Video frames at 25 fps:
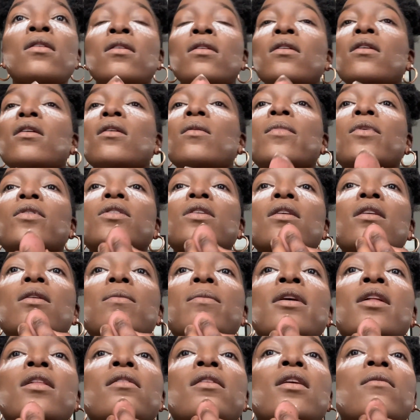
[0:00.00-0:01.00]
I'm also going to
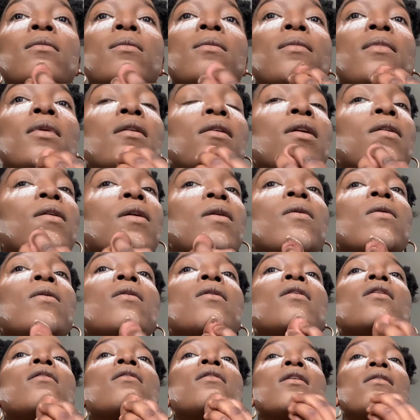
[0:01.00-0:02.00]
put some
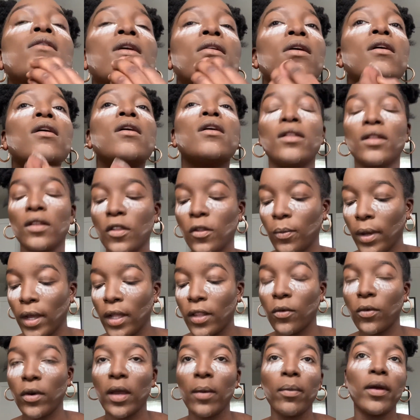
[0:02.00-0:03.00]
in the spots
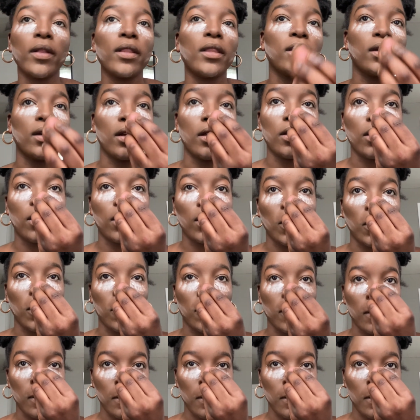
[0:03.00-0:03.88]
where I put the concealer.